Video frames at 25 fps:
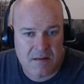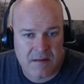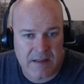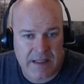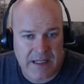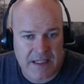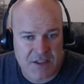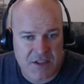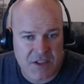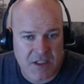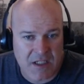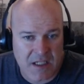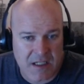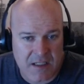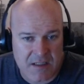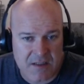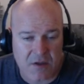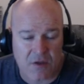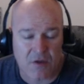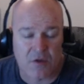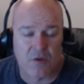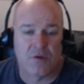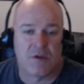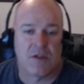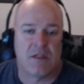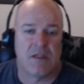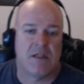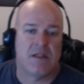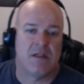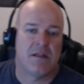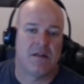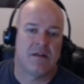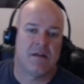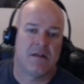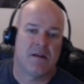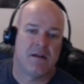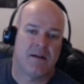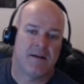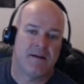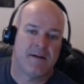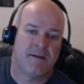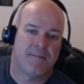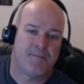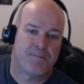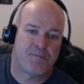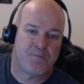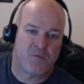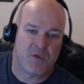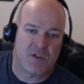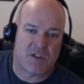That should get us our grid.
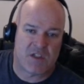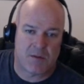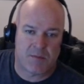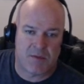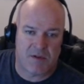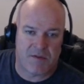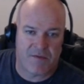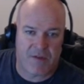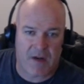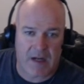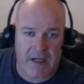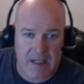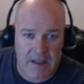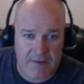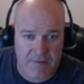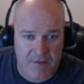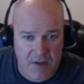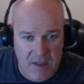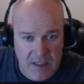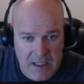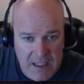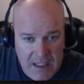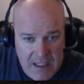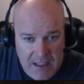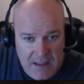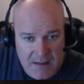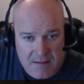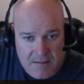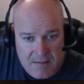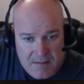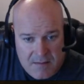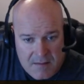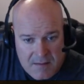We should be fine after that.